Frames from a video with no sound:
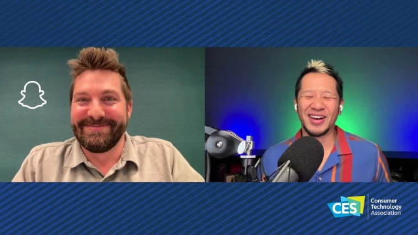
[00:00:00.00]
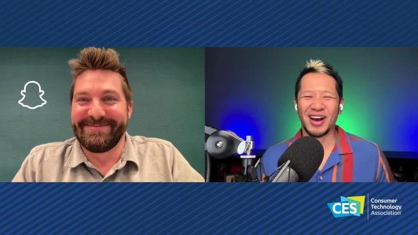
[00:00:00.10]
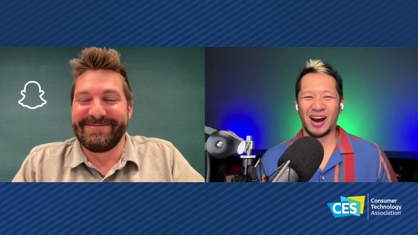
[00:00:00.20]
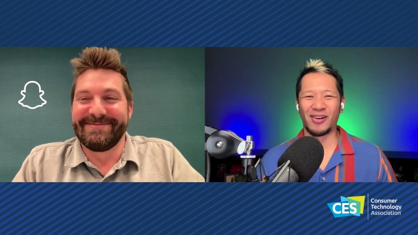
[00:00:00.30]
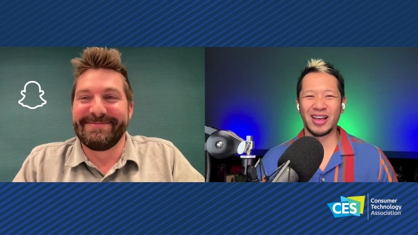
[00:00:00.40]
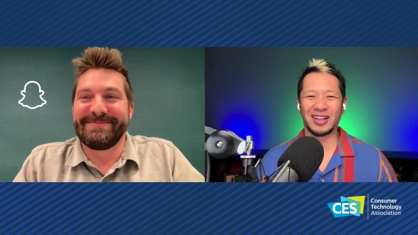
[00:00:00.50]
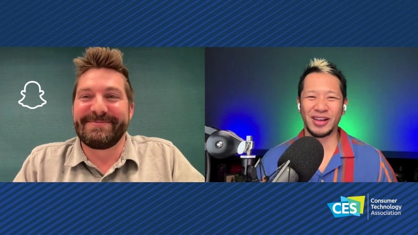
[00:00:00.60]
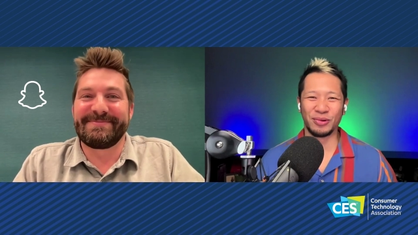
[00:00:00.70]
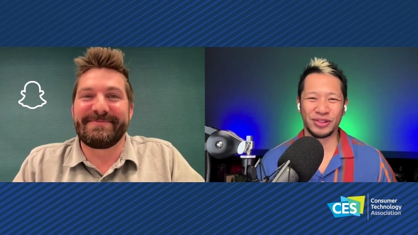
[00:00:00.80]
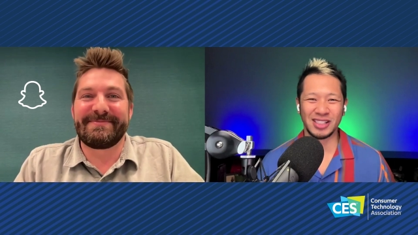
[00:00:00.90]
Speaker 1: All right, Clayne.
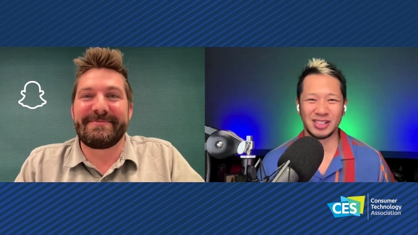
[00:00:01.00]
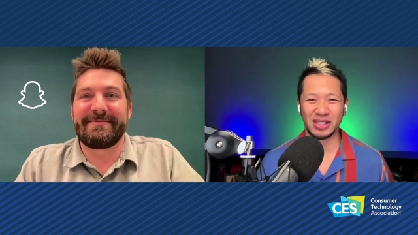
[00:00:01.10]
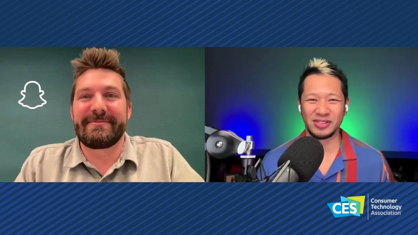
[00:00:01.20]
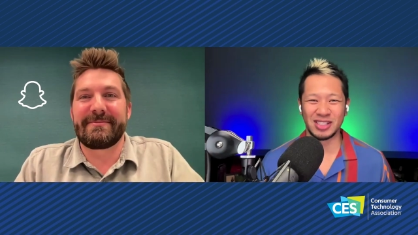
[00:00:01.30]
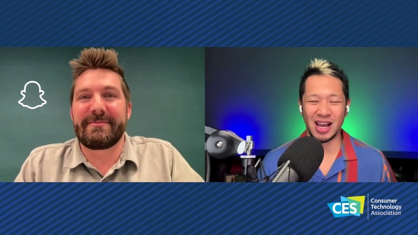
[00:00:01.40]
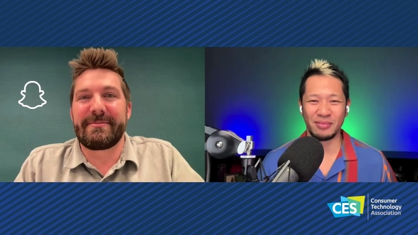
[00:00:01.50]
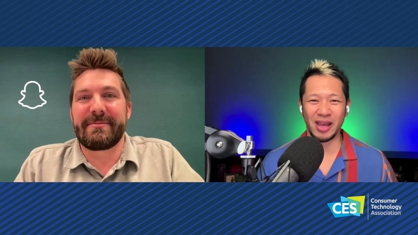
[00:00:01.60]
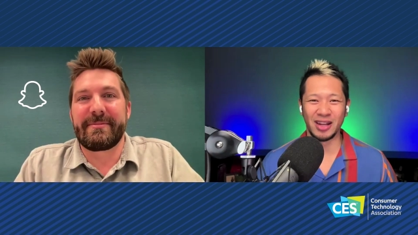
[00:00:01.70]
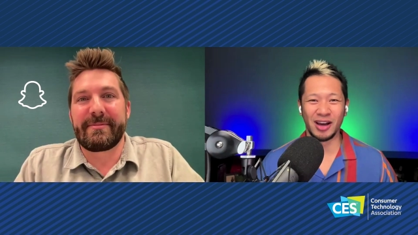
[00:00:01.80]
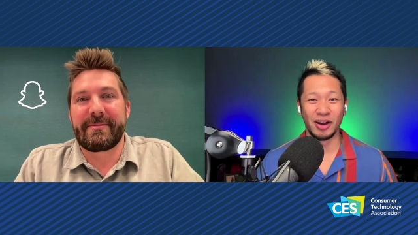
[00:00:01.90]
Well, thanks so much for your time.
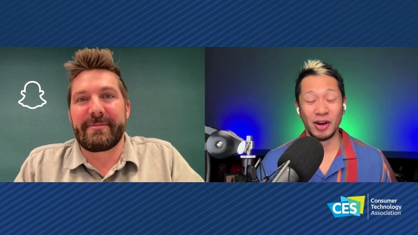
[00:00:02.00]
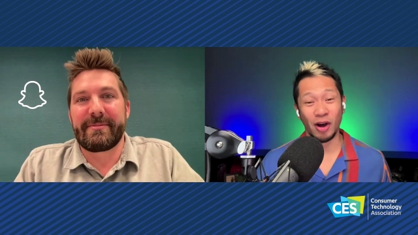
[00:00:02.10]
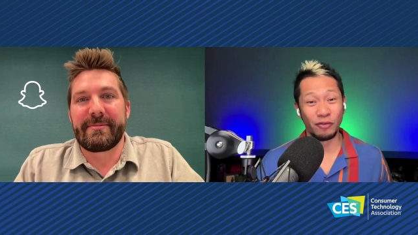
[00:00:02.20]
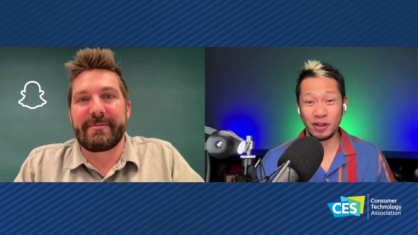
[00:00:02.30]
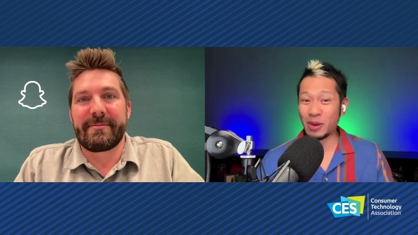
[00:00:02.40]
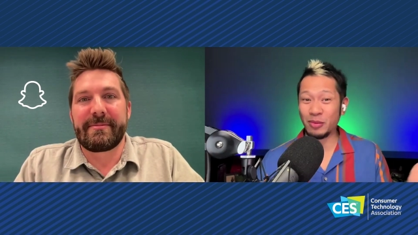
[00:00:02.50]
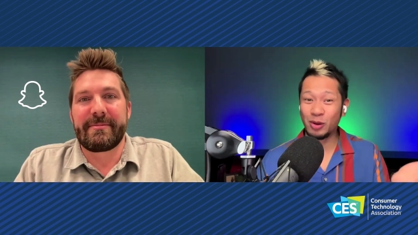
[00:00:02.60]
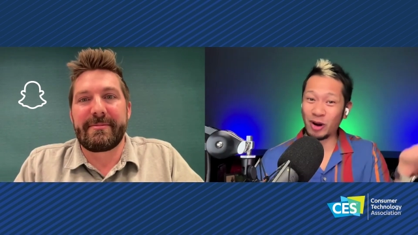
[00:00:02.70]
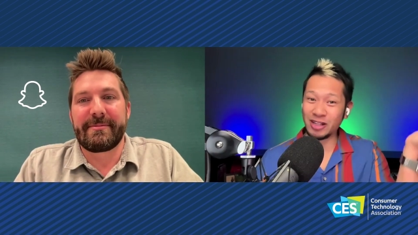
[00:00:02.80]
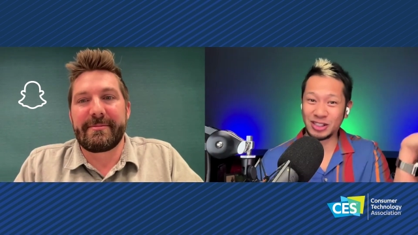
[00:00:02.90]
And uh, hopefully, maybe we
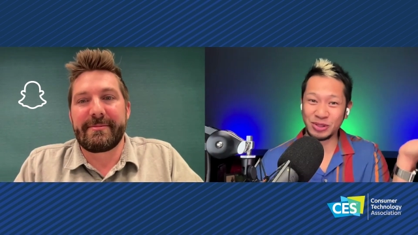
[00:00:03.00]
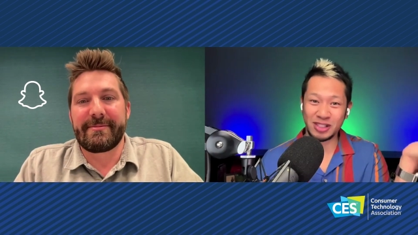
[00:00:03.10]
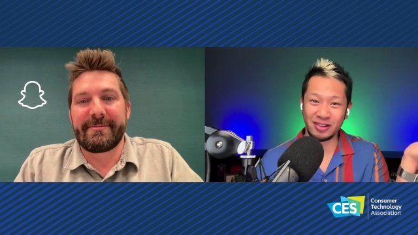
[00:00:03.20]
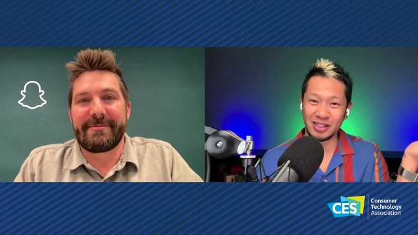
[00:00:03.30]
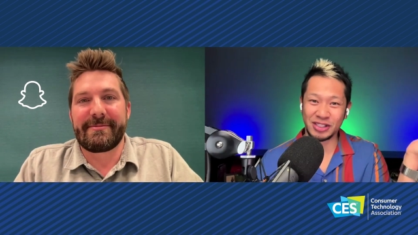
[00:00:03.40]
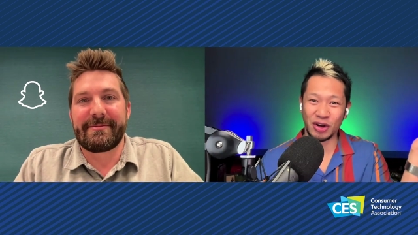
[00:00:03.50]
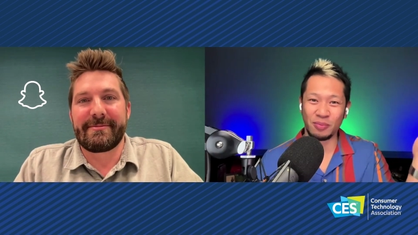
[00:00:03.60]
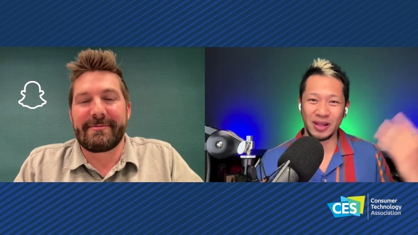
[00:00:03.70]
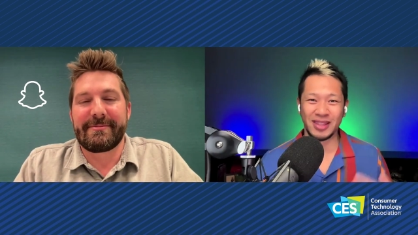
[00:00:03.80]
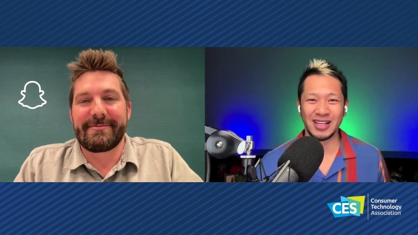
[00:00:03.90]
run into each other the show,
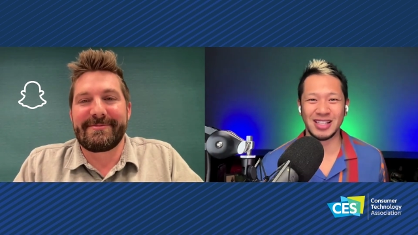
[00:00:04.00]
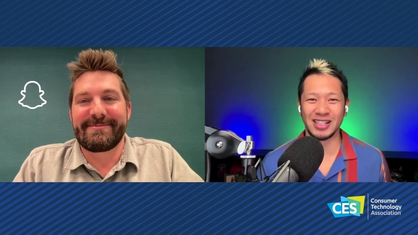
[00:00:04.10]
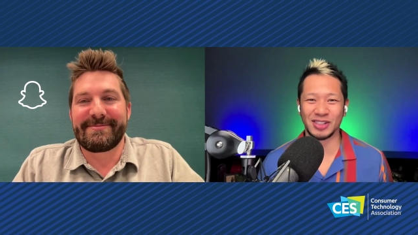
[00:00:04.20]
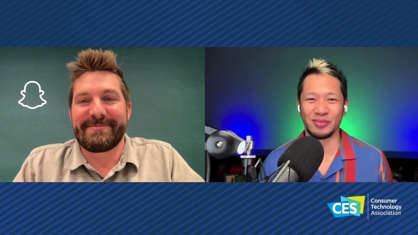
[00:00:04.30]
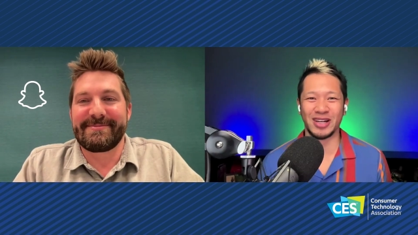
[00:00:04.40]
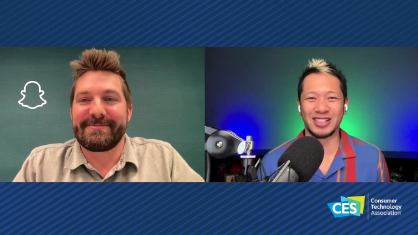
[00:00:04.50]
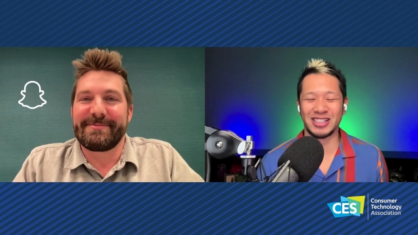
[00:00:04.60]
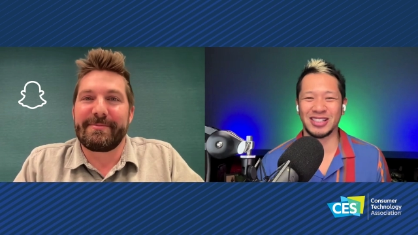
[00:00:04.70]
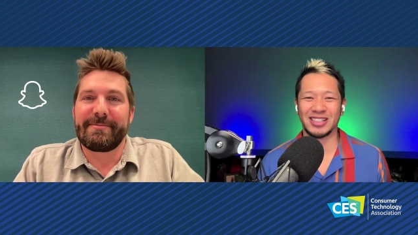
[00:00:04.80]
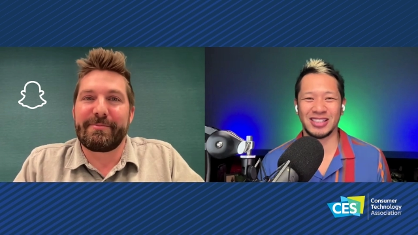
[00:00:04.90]
but thanks again so
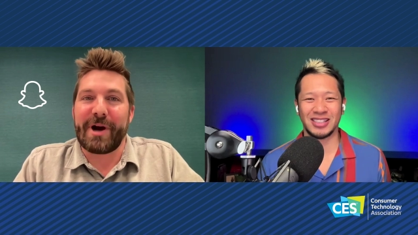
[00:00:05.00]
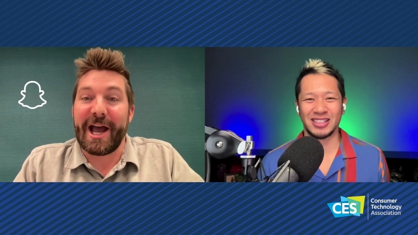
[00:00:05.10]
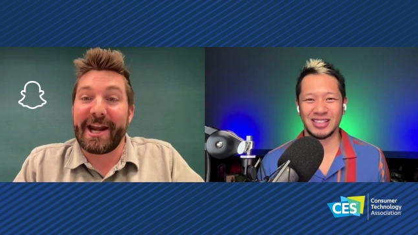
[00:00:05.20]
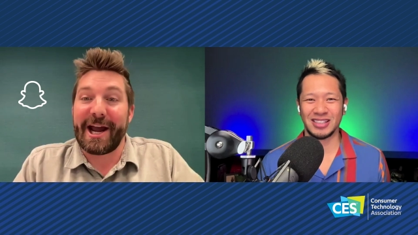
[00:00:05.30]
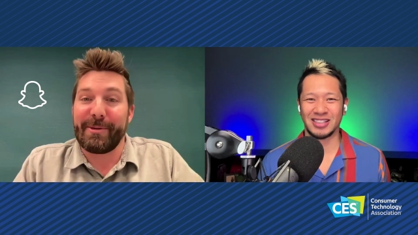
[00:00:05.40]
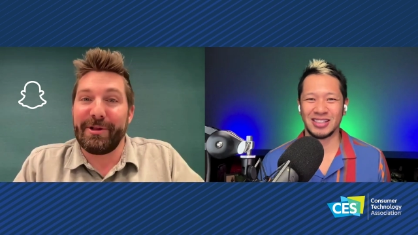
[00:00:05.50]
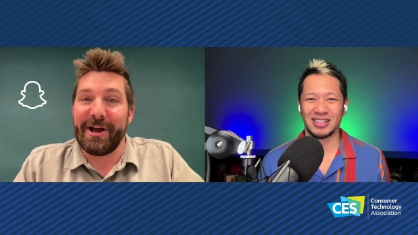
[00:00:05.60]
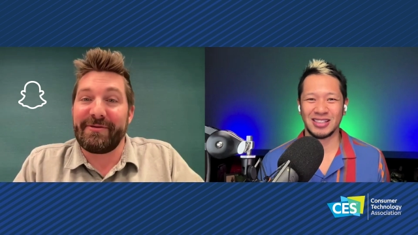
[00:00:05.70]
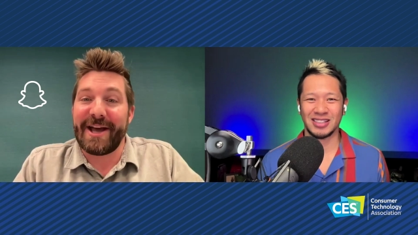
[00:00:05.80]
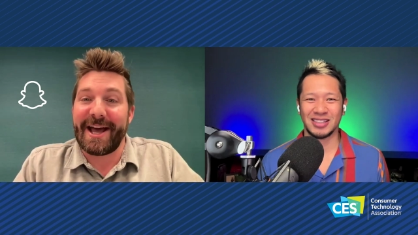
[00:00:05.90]
much.
Speaker 2: Brian, I would
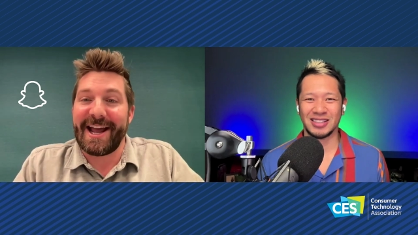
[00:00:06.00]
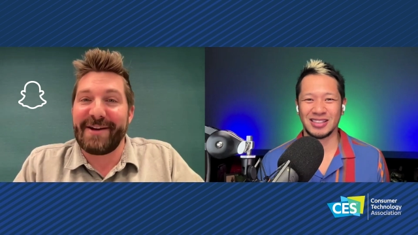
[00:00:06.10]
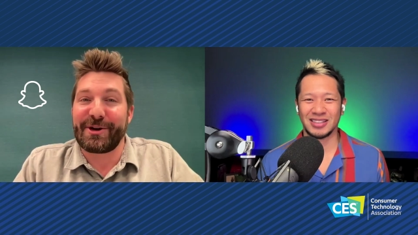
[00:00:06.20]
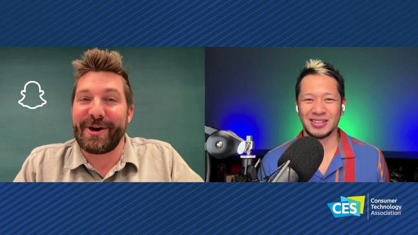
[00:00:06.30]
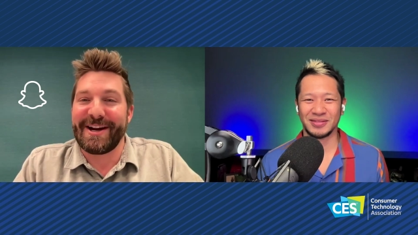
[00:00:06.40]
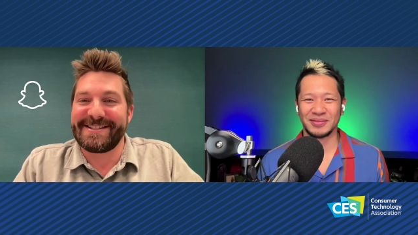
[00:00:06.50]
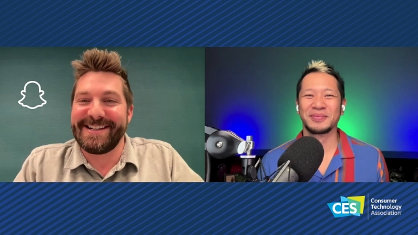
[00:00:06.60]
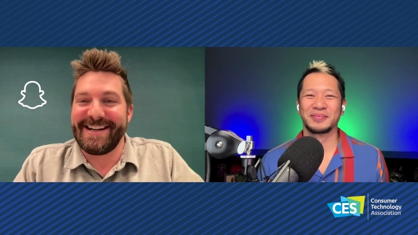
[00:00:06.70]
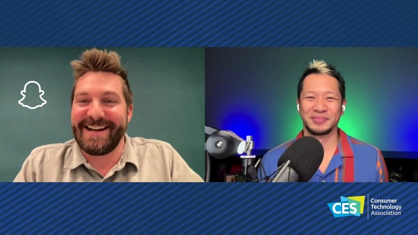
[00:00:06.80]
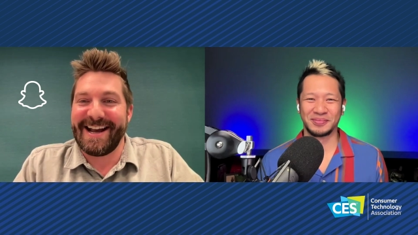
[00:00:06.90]
love that. Have a great
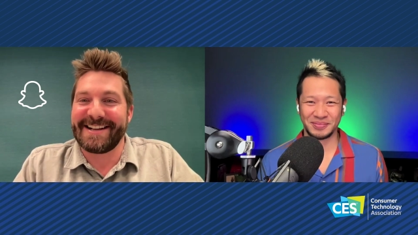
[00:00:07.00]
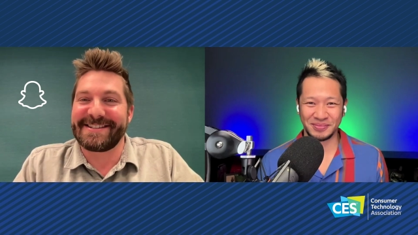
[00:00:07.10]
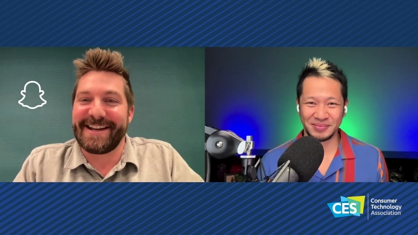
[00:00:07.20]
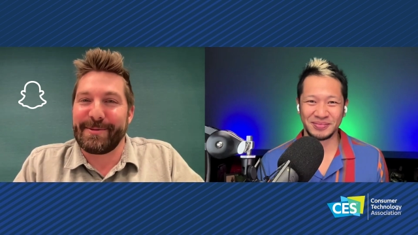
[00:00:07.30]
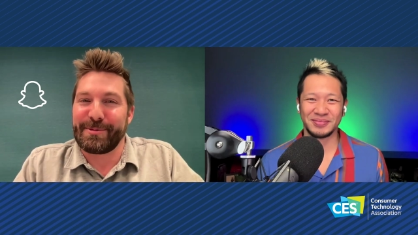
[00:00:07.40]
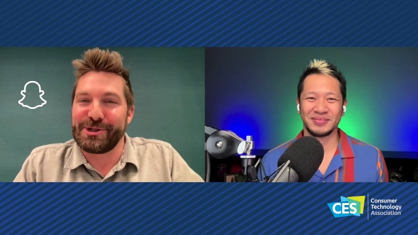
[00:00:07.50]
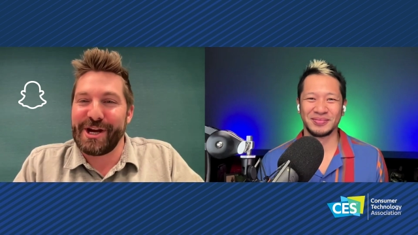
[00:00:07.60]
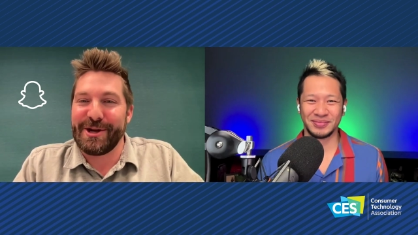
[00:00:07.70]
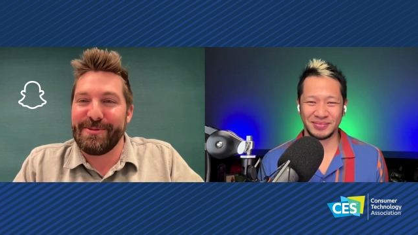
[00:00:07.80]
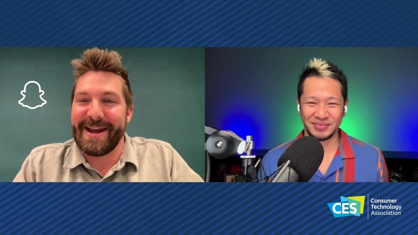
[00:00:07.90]
CES and
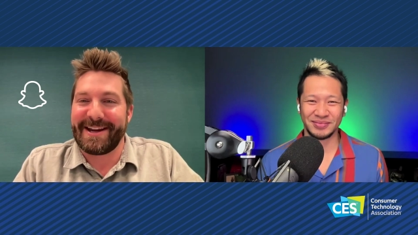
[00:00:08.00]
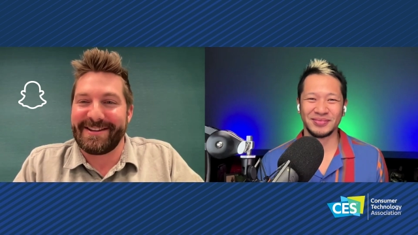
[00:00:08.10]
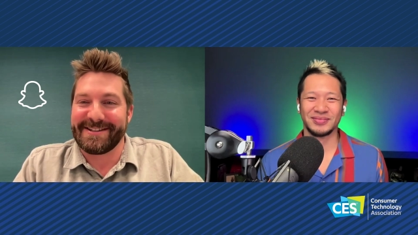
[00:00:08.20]
appreciate you making the